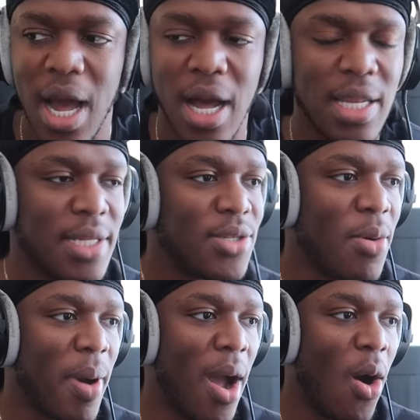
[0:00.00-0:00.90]
No, let's do
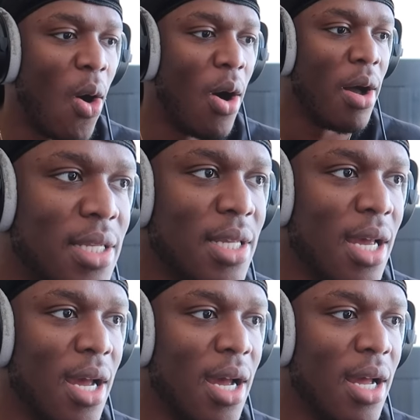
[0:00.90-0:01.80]
it by hot. It's
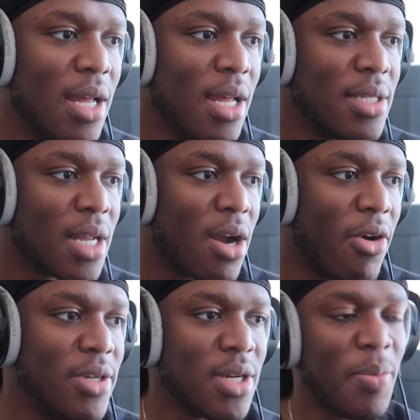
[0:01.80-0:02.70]
a it's a
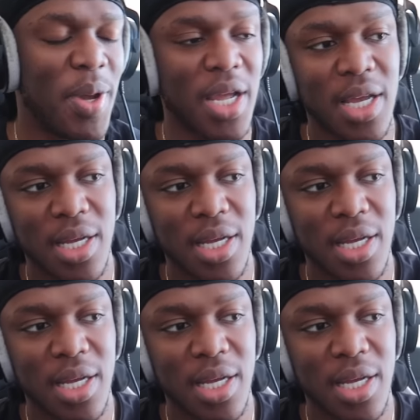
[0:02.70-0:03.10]
current topic.